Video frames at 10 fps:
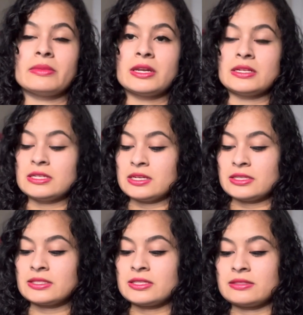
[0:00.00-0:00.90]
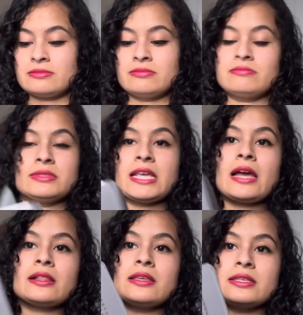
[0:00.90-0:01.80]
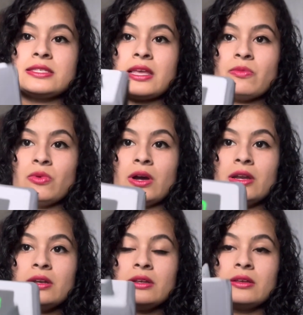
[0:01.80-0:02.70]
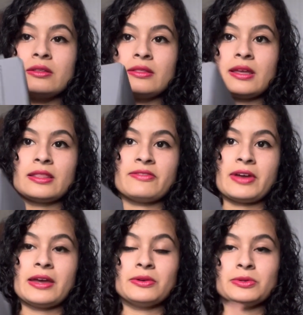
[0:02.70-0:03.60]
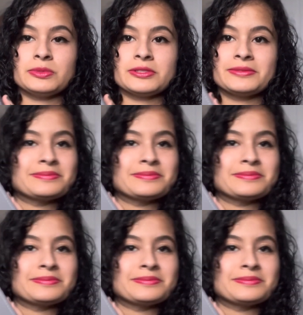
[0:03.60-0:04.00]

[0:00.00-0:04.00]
And it's exactly the same one that they've had. Oops.